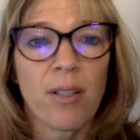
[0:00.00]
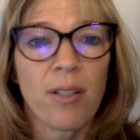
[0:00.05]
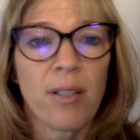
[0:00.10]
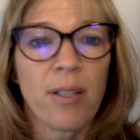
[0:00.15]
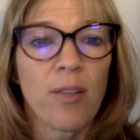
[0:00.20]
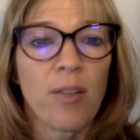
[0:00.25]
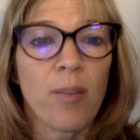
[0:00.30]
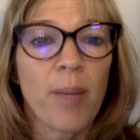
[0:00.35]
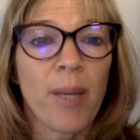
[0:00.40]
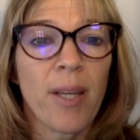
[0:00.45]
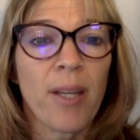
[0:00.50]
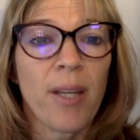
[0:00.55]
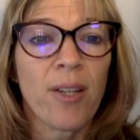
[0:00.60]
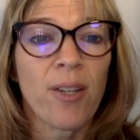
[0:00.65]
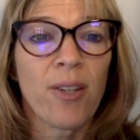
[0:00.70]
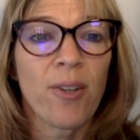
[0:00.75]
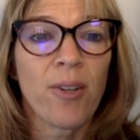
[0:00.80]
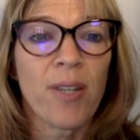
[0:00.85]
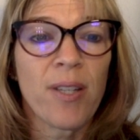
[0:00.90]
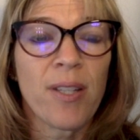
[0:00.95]
Here are my
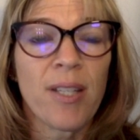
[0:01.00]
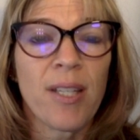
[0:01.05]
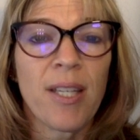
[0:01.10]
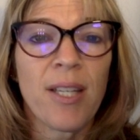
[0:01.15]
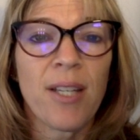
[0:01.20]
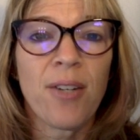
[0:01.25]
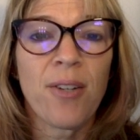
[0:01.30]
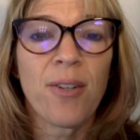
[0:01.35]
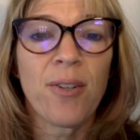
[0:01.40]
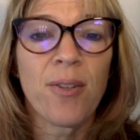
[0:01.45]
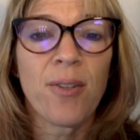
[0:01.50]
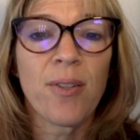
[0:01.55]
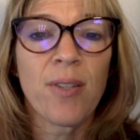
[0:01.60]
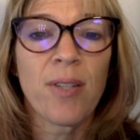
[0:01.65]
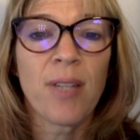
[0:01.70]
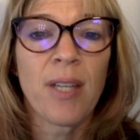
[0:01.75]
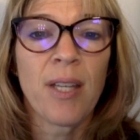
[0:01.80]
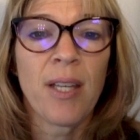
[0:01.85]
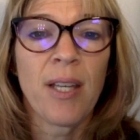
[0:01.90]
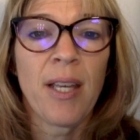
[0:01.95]
crazy kiddos,
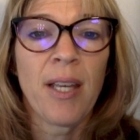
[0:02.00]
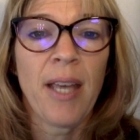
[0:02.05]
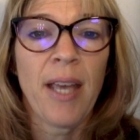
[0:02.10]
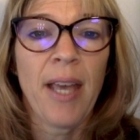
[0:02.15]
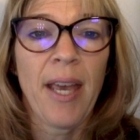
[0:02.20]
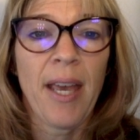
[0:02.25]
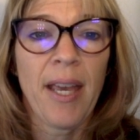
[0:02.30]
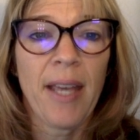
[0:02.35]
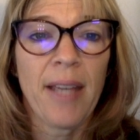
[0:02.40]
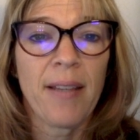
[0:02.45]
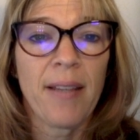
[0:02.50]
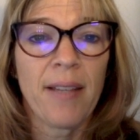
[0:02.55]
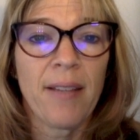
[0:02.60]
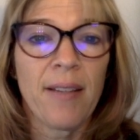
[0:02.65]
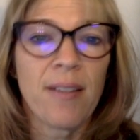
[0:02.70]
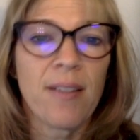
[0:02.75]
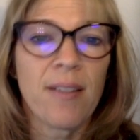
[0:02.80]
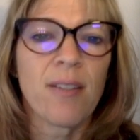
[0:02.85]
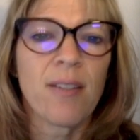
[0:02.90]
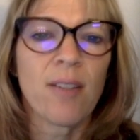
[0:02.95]
and then
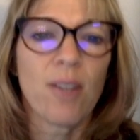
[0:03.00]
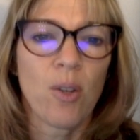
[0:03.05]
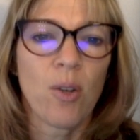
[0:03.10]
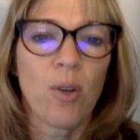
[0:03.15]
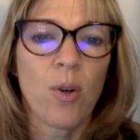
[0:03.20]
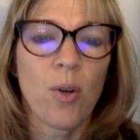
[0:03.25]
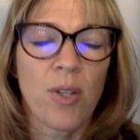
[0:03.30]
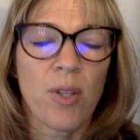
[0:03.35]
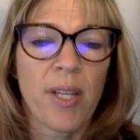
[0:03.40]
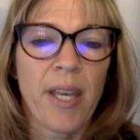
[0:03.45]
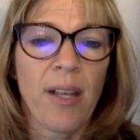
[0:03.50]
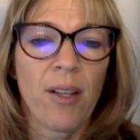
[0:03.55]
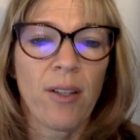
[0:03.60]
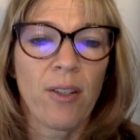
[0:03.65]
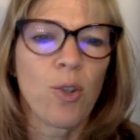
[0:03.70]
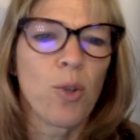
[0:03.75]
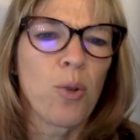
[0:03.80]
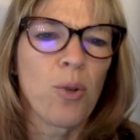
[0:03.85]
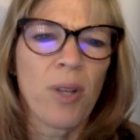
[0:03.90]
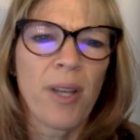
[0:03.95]
this is the
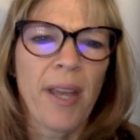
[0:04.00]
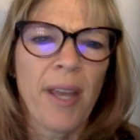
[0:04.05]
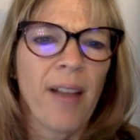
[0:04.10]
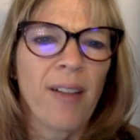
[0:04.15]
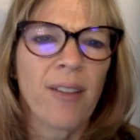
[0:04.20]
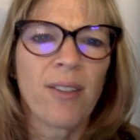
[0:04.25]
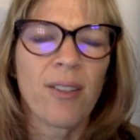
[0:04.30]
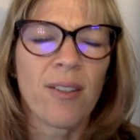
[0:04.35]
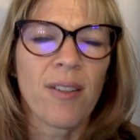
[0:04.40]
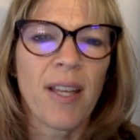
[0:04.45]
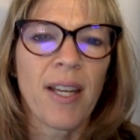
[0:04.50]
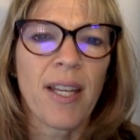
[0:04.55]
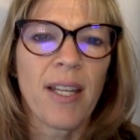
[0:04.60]
Google Calendar that I